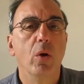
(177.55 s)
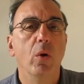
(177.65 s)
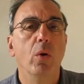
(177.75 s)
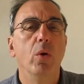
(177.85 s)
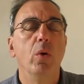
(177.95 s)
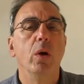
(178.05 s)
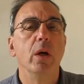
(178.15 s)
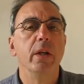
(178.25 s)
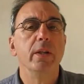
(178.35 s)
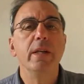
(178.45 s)
or
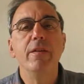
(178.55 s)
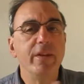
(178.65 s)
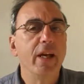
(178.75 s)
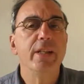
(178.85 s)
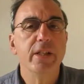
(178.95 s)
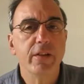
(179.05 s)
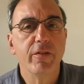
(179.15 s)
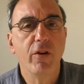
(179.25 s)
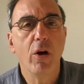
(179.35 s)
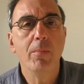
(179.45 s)
deviated
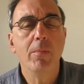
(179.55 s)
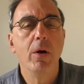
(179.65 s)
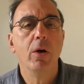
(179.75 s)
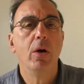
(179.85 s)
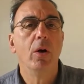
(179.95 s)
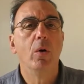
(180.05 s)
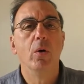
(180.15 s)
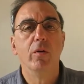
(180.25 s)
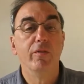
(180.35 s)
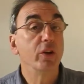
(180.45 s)
from
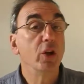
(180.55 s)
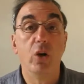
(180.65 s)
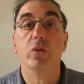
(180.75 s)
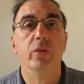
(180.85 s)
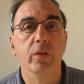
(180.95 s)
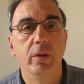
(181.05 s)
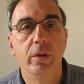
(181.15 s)
or forgotten.